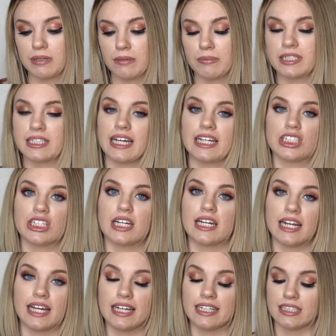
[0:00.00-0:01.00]
pigmentation
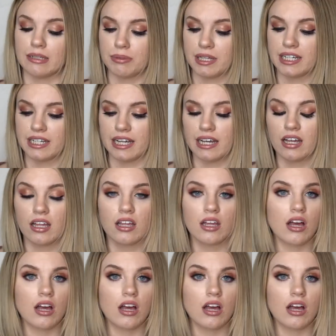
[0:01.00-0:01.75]
and easy blending.